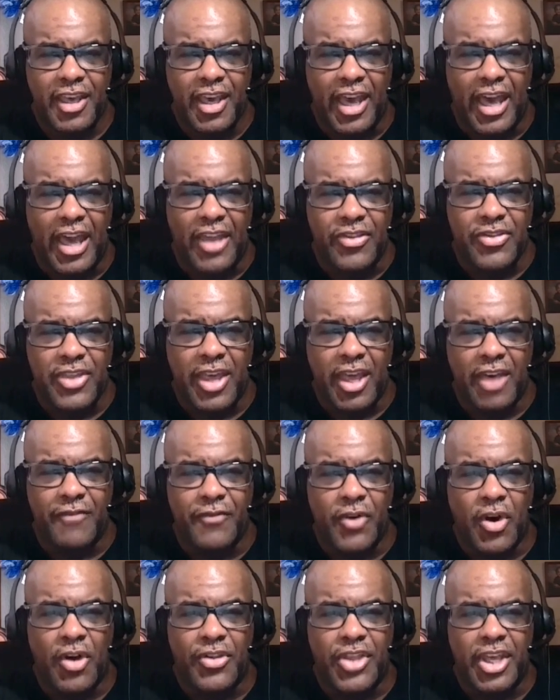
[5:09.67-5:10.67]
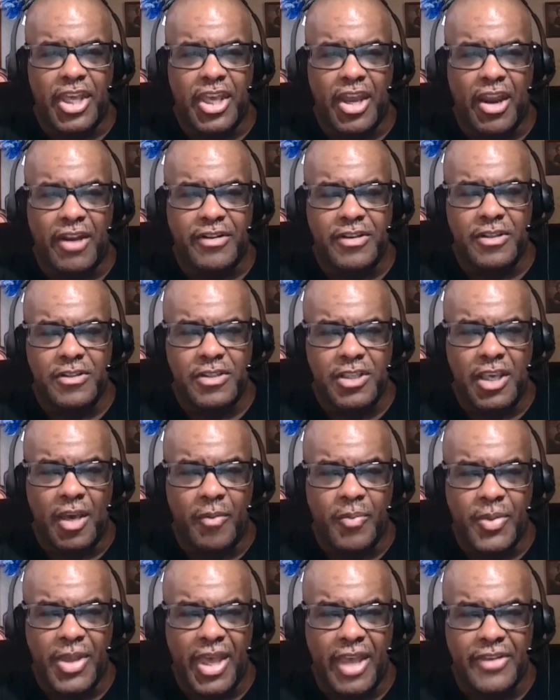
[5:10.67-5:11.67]
I think of all the characters he
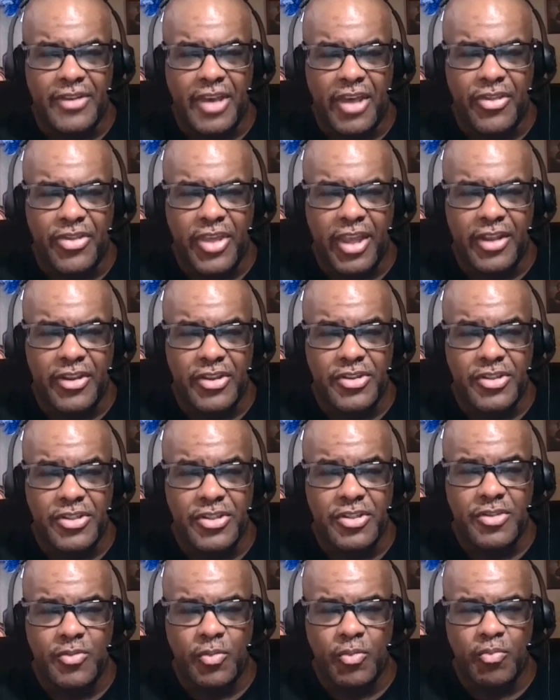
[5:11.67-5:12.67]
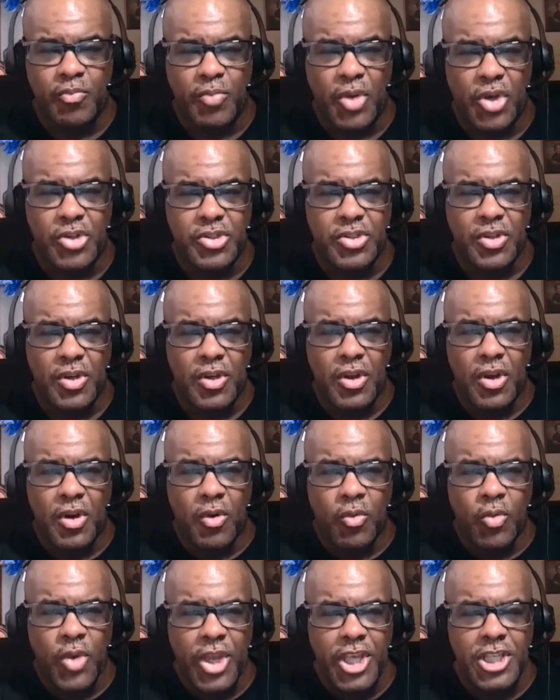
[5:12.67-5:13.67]
has played, I think this is most
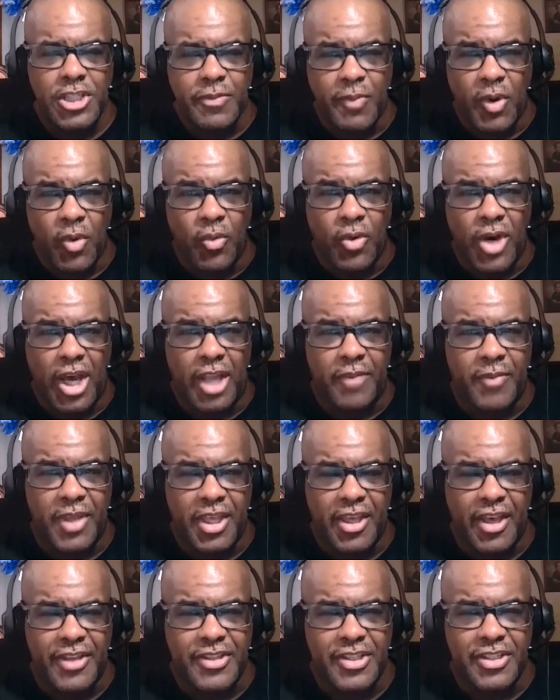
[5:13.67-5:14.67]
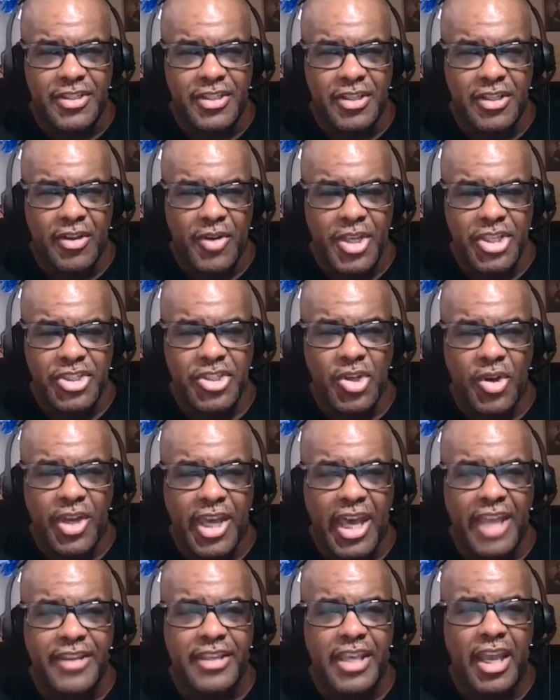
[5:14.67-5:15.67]
reasonable one, because you know, he's still
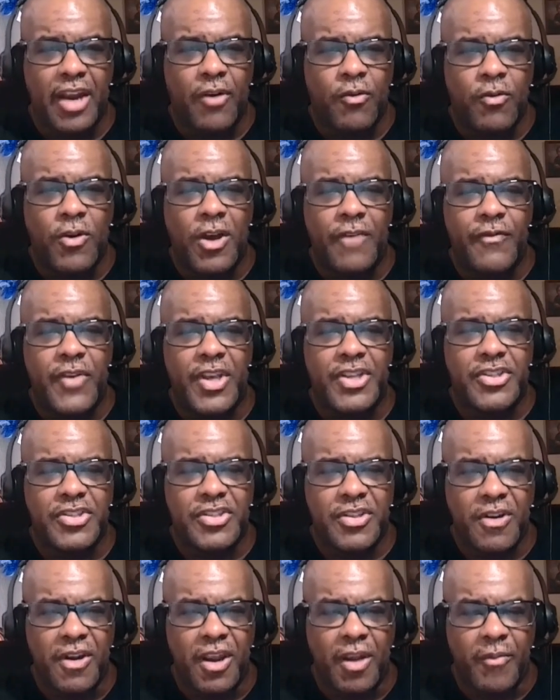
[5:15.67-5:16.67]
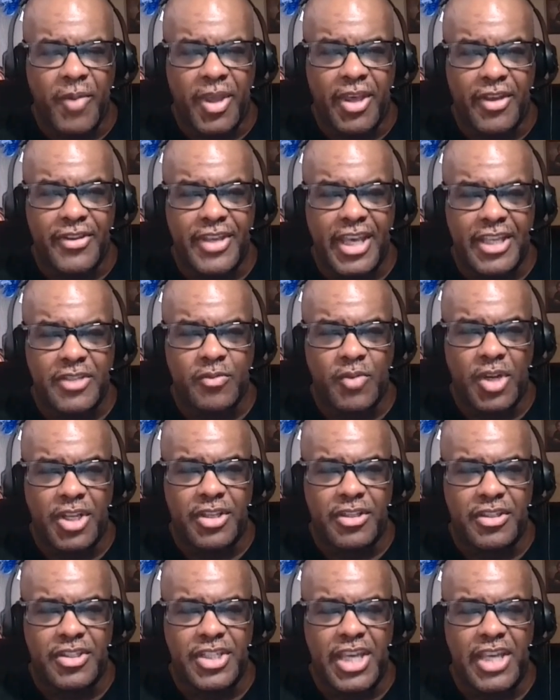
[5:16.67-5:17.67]
got that gruff exterior because that's what
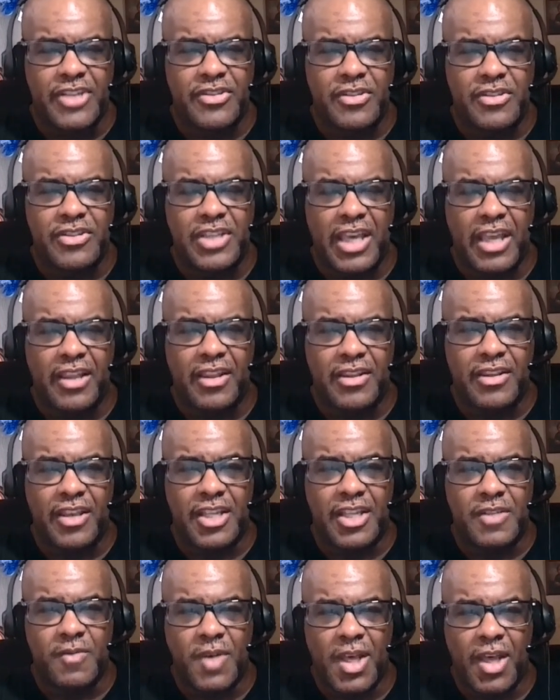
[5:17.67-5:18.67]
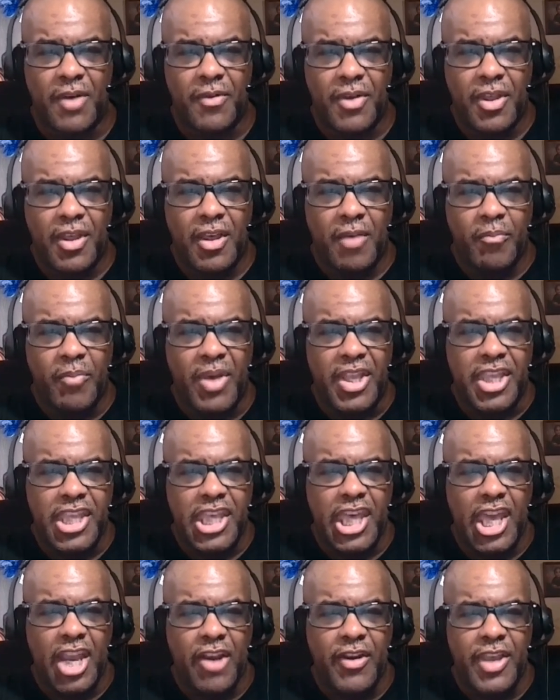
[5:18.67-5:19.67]
Jason Statham does well, but
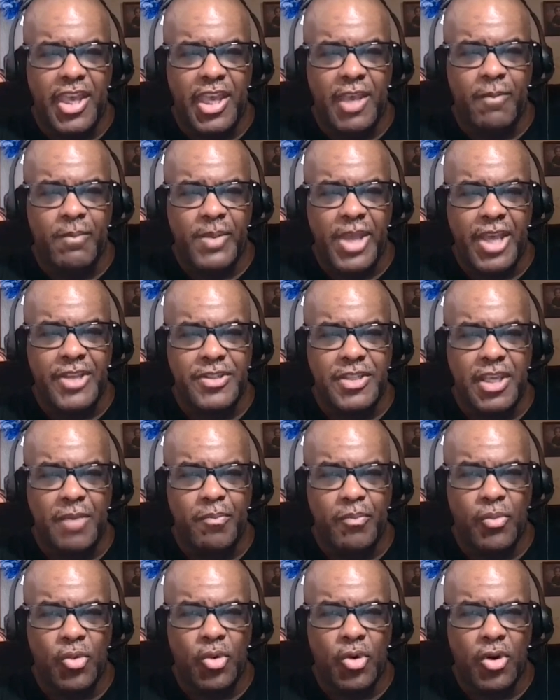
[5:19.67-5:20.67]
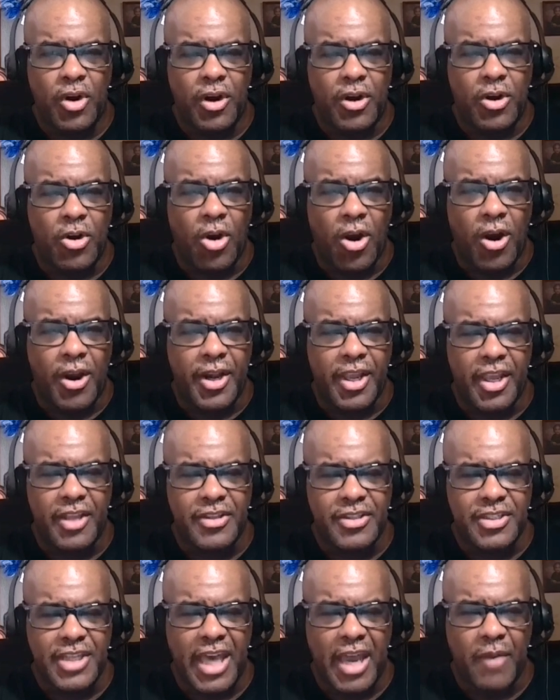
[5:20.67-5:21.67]
here he plays a more
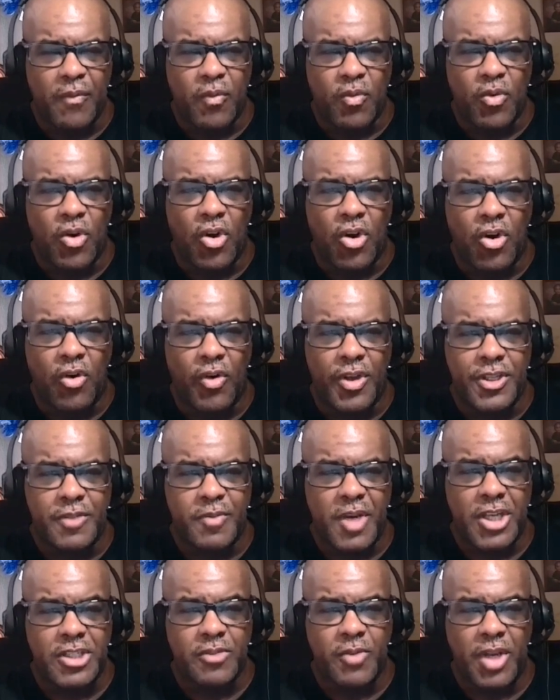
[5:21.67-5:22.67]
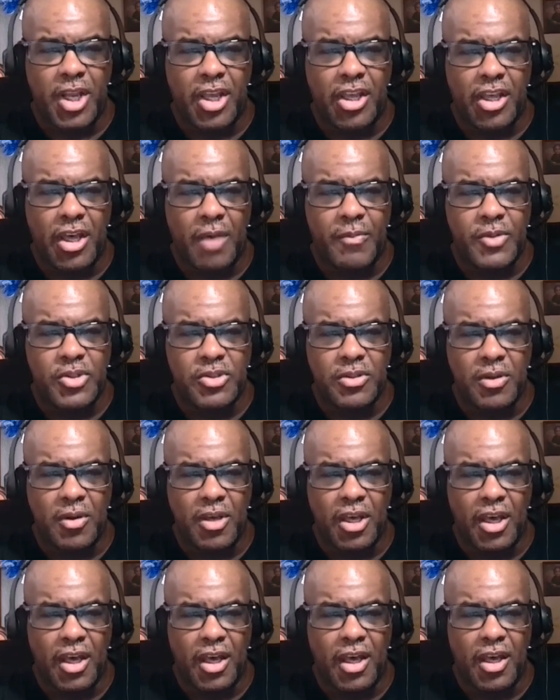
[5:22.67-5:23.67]
guardian type role, especially when it comes
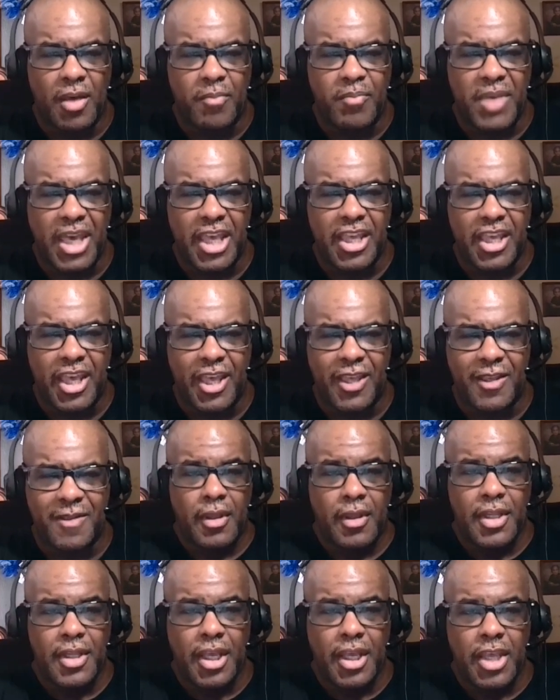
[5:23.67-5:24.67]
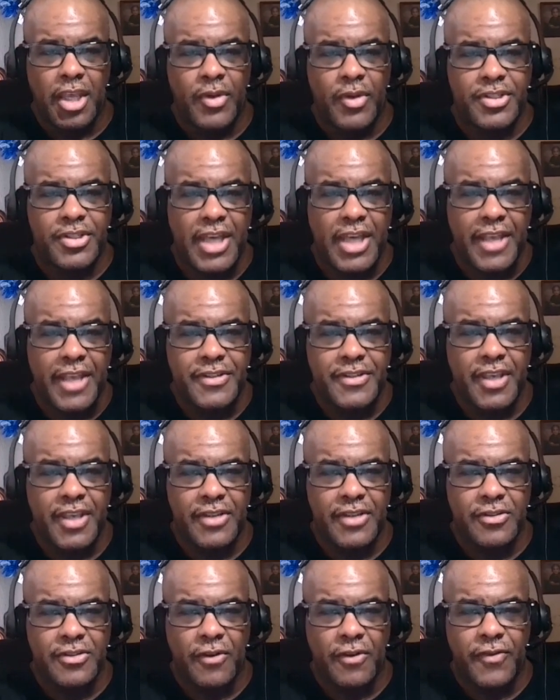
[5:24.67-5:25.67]
to Mei Ying. Now, it was nice
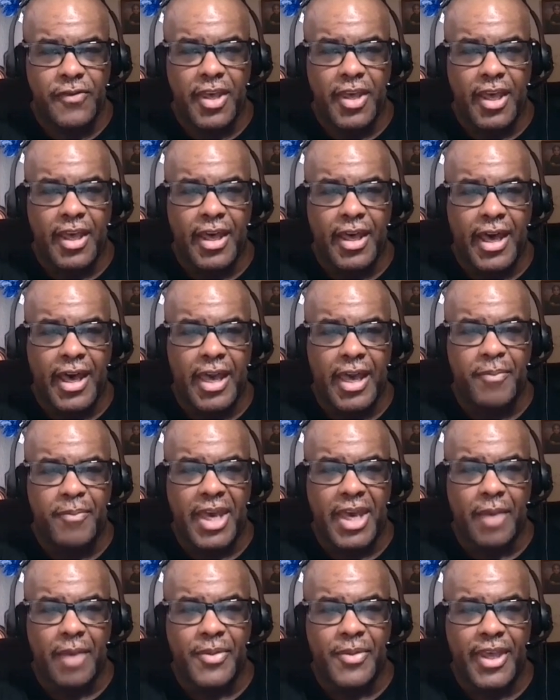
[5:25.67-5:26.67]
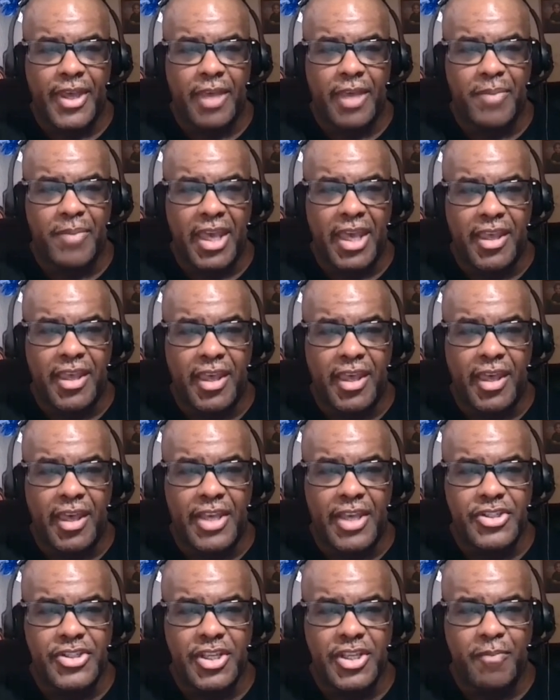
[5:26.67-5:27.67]
seeing Sophia Kai back playing Mei Ying,
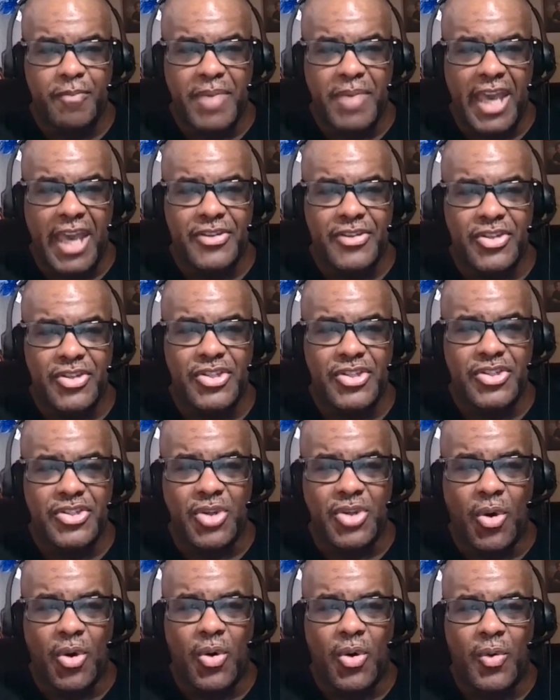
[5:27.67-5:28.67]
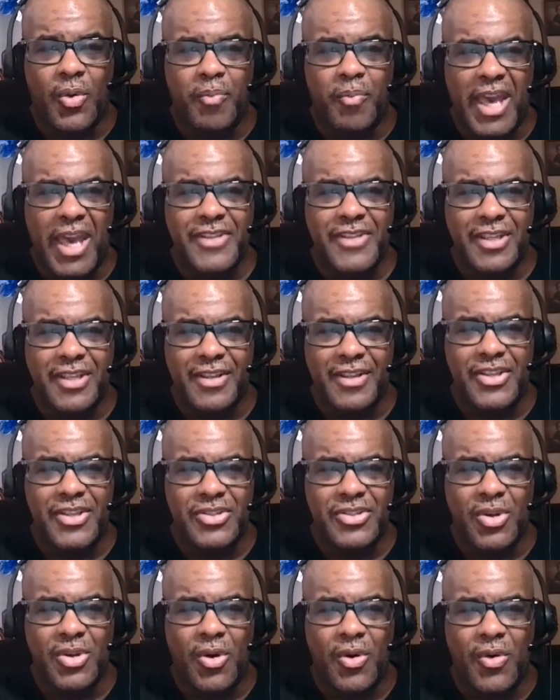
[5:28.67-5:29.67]
as she basically
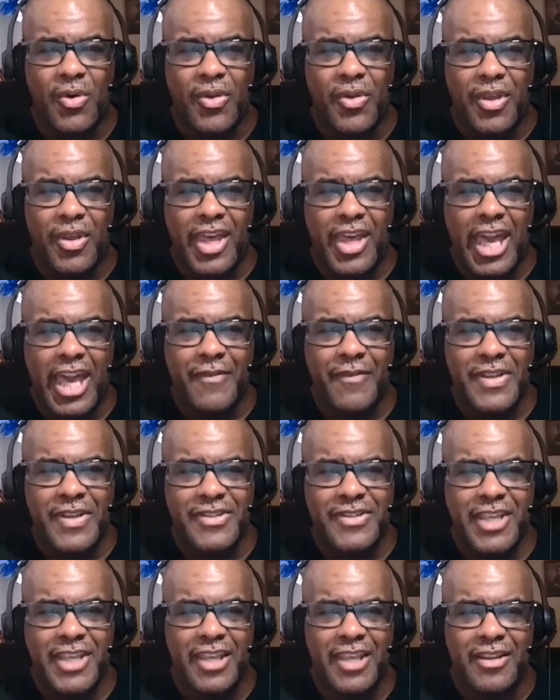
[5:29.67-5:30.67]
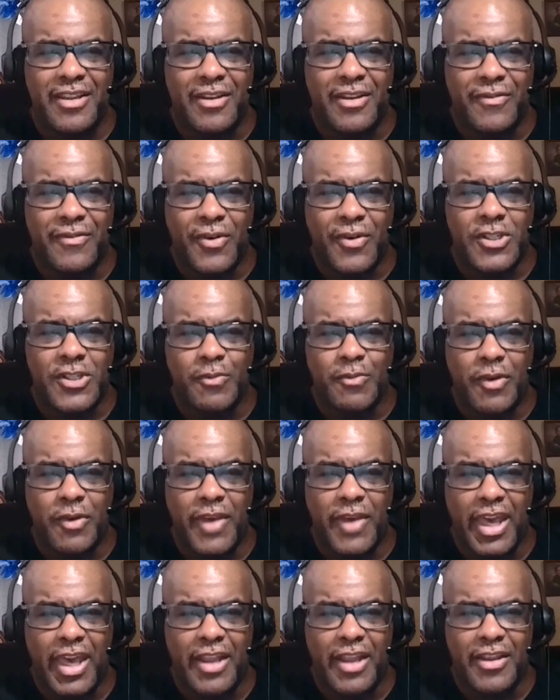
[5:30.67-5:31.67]
stole every scene in the first
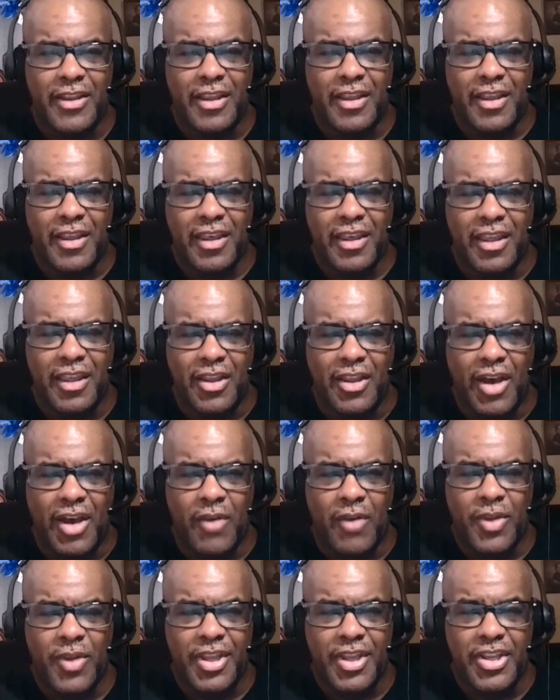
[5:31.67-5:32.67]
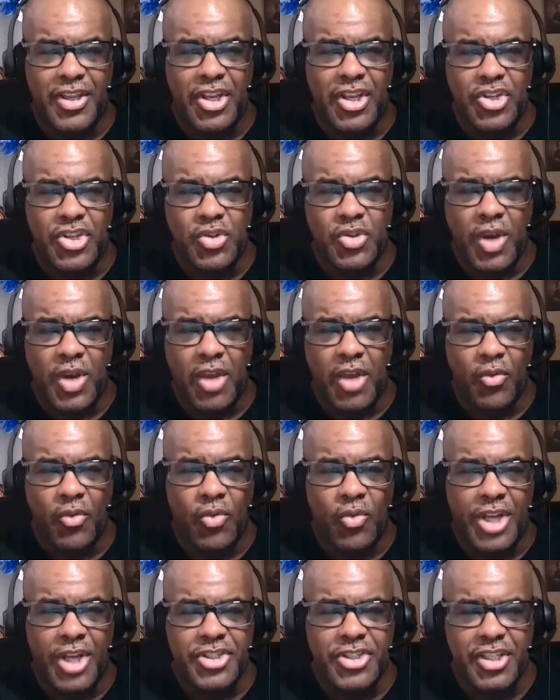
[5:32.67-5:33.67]
movie. And you know, I really did enjoy
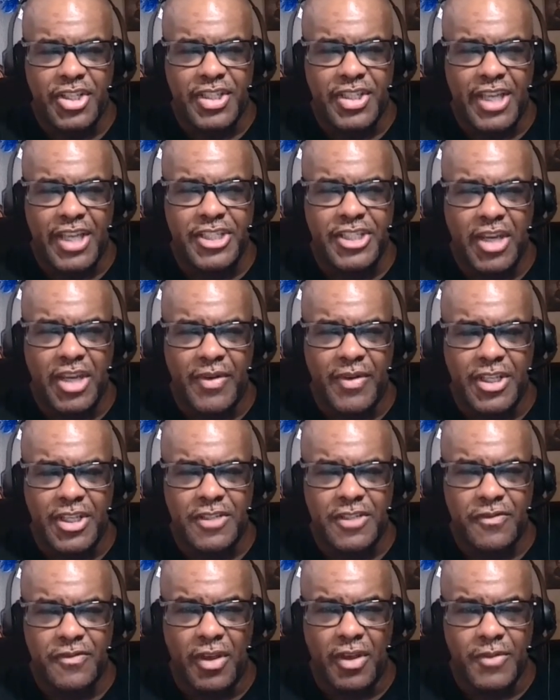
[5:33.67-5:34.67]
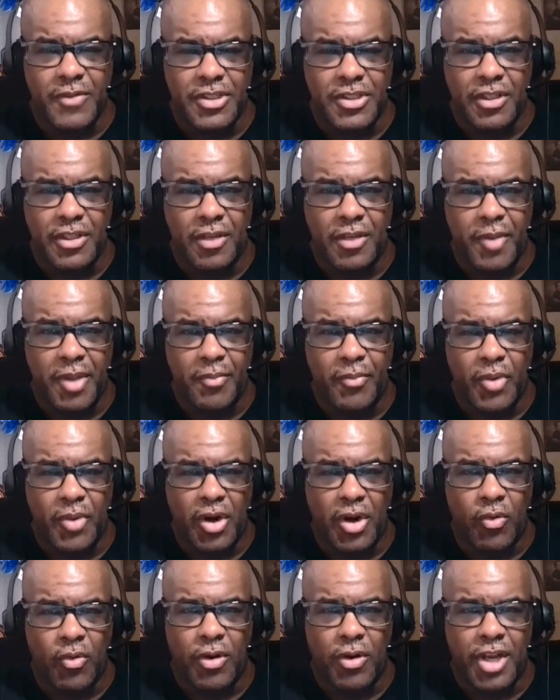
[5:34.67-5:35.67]
what she does here in this film. She's a little bit
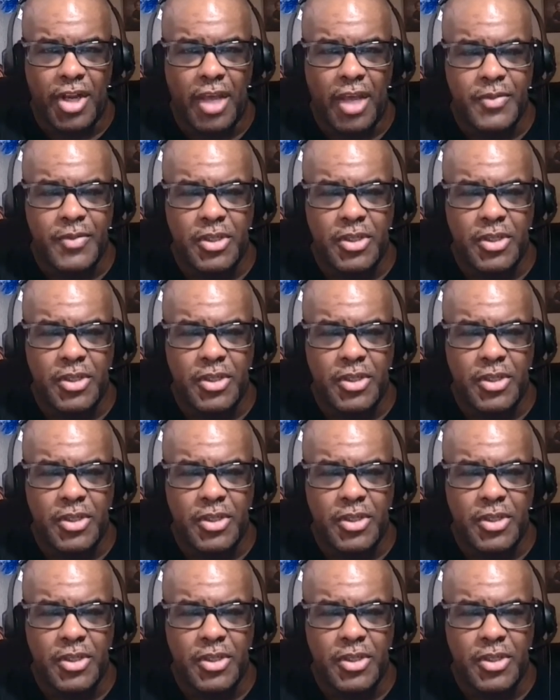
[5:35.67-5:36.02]
more grown up.